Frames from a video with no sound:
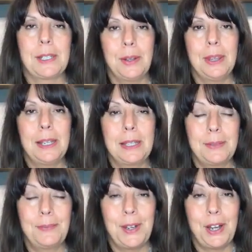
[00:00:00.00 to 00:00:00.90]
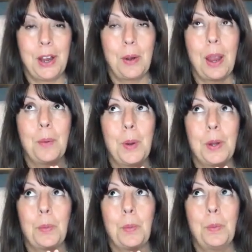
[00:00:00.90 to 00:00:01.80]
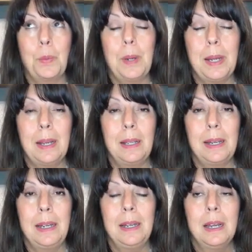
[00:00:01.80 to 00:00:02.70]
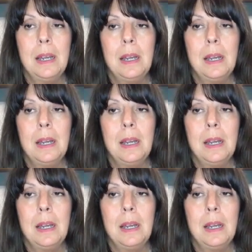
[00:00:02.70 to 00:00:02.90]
So in this video, I want to really